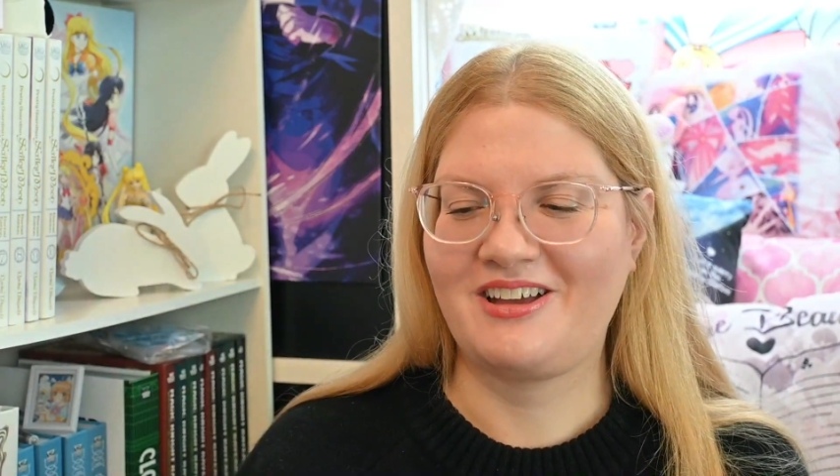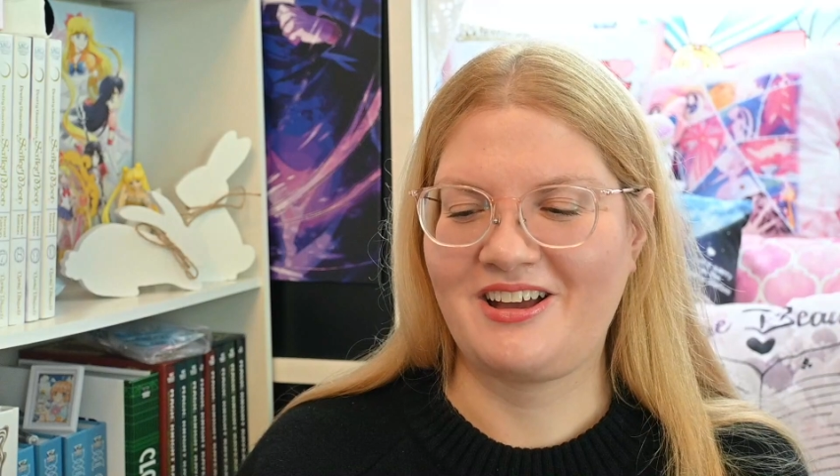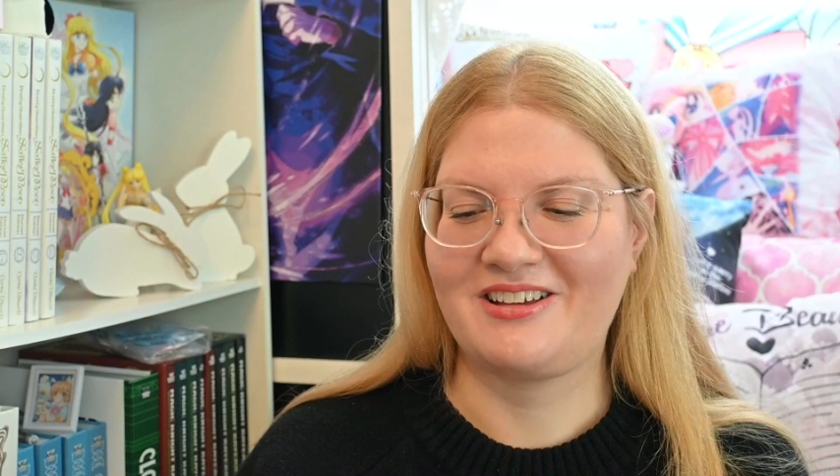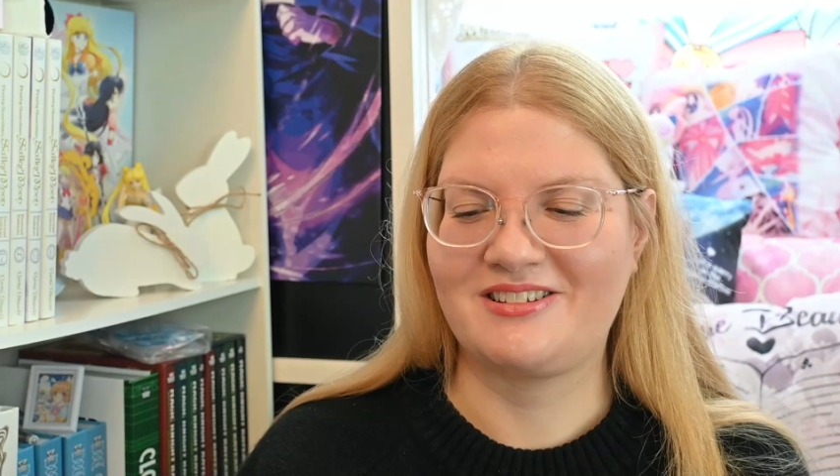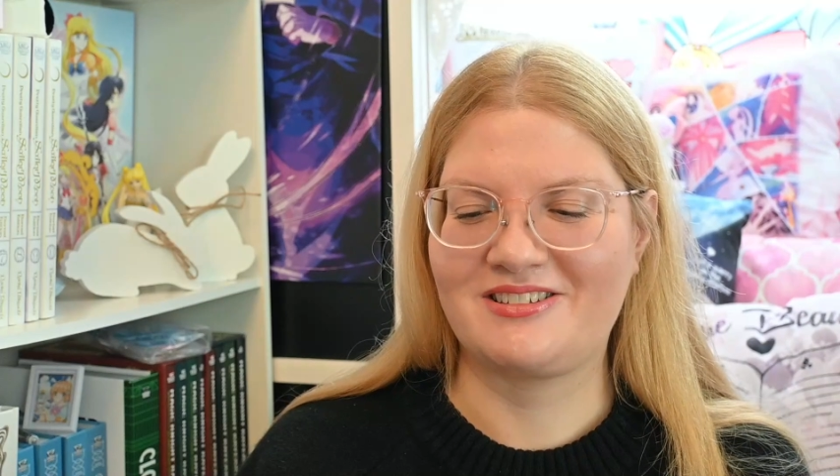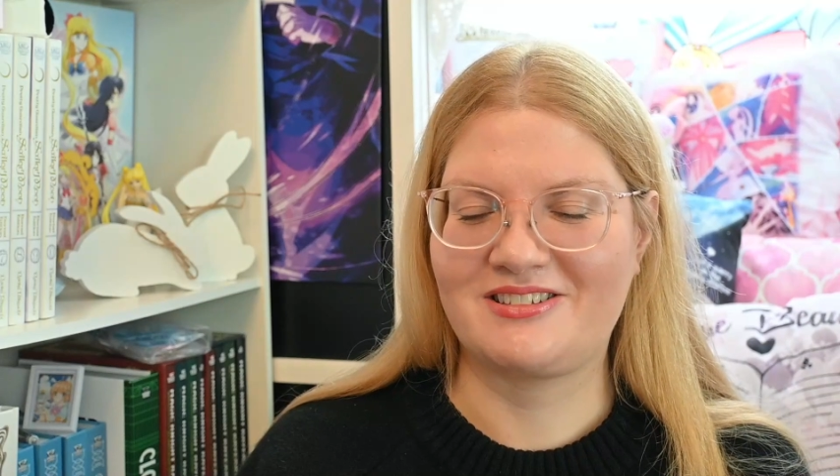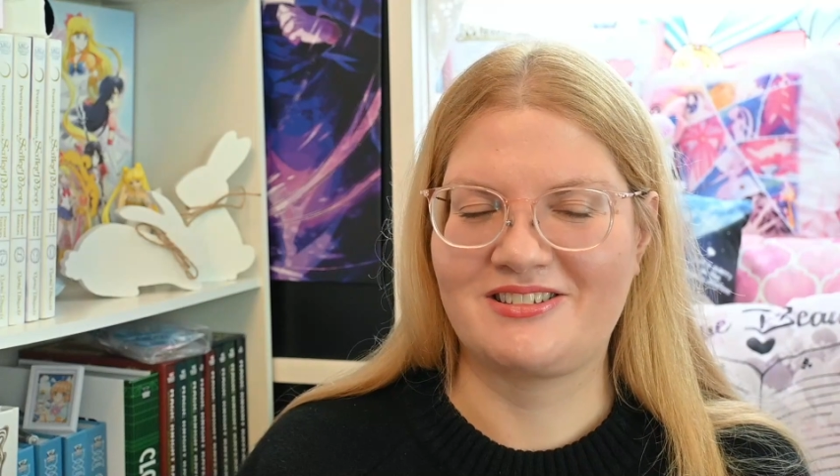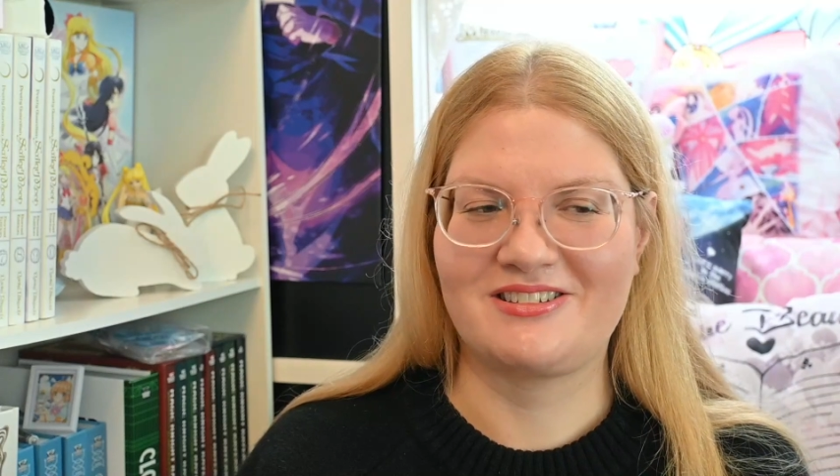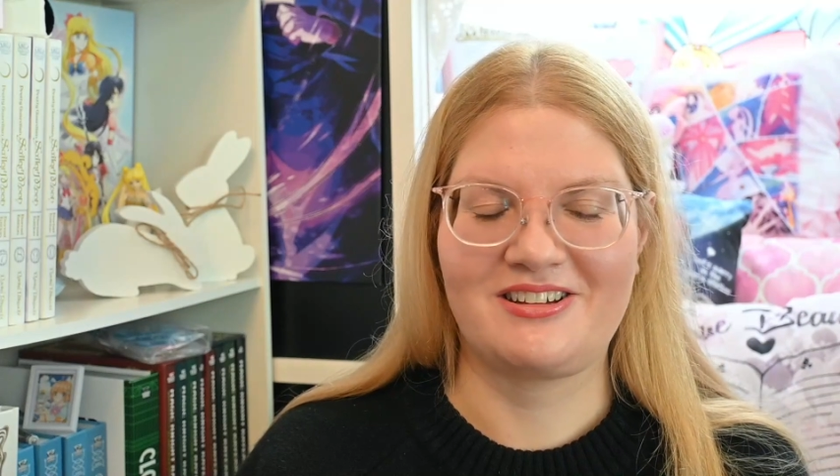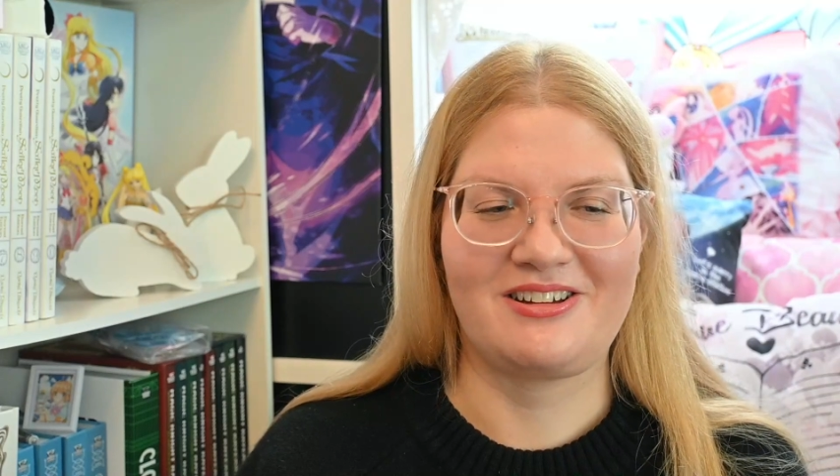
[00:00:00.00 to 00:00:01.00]
as
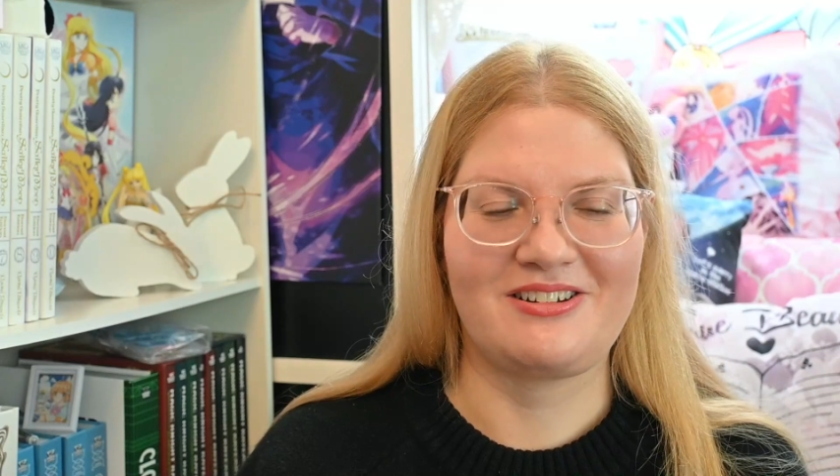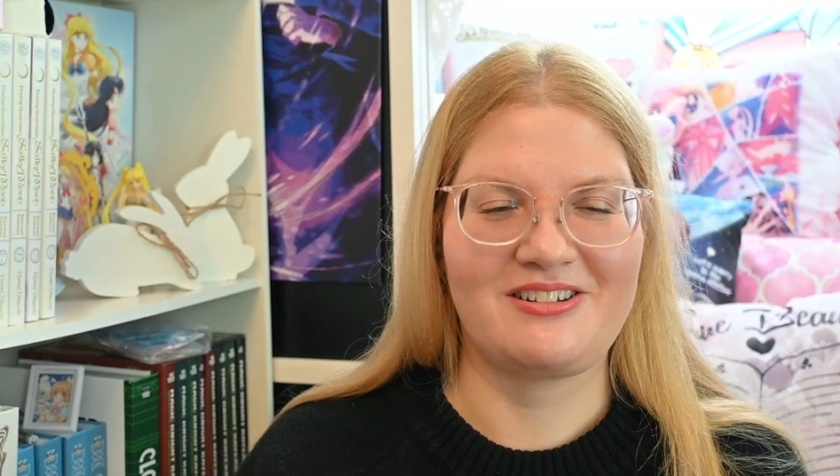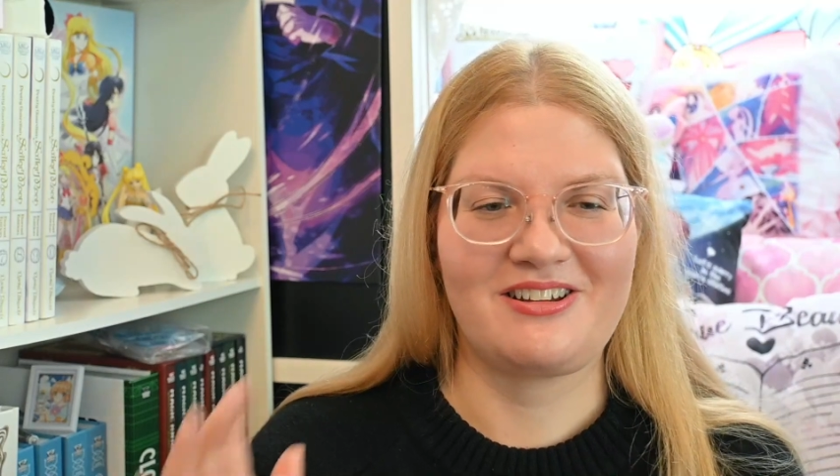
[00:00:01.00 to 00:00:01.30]
uh,